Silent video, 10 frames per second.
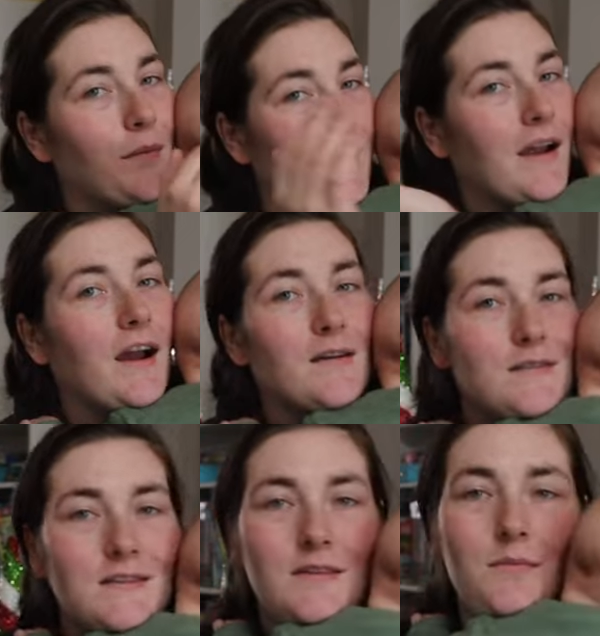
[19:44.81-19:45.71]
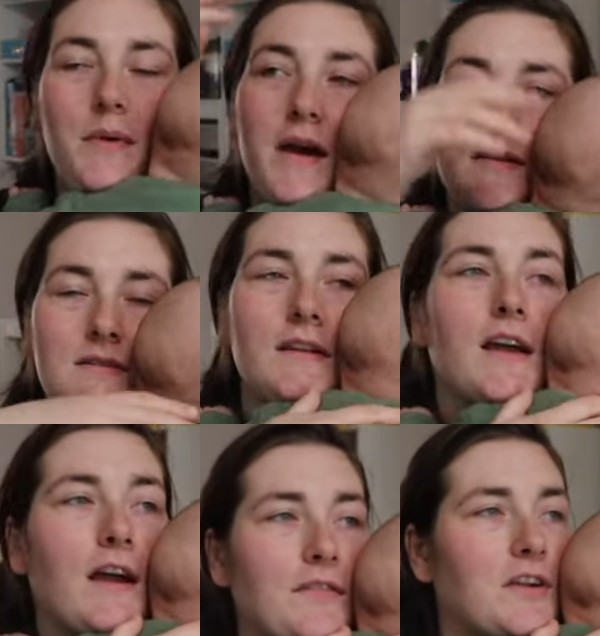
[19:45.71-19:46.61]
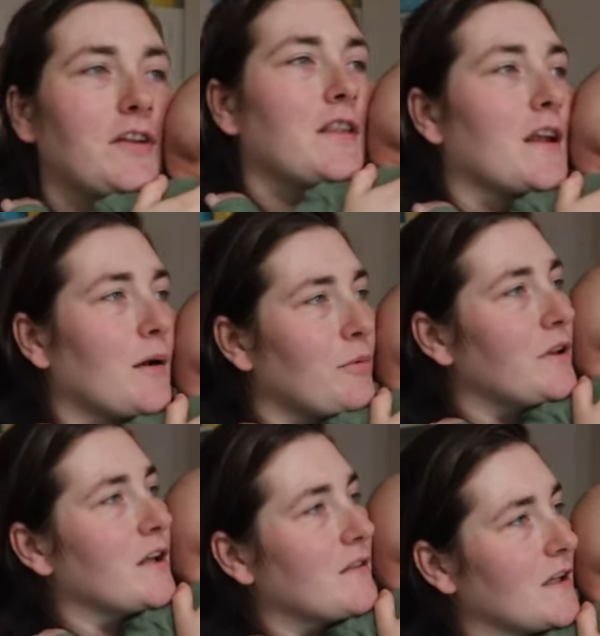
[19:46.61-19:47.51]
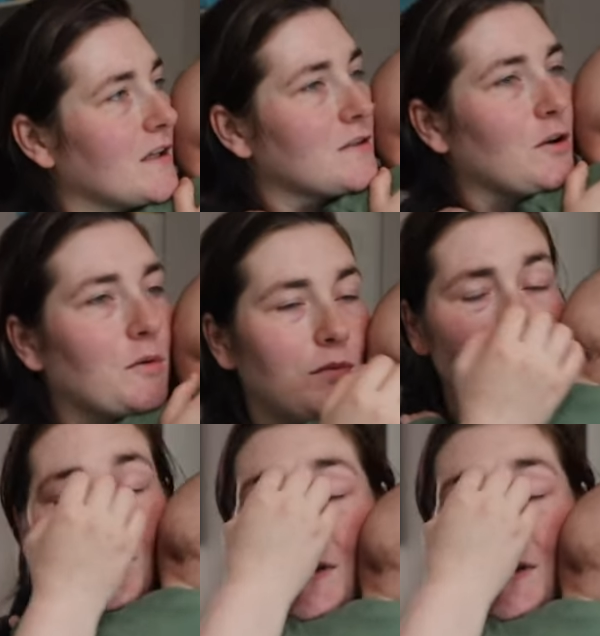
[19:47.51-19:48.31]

My house is a mess, so I have to clean that up when Anthony gets home.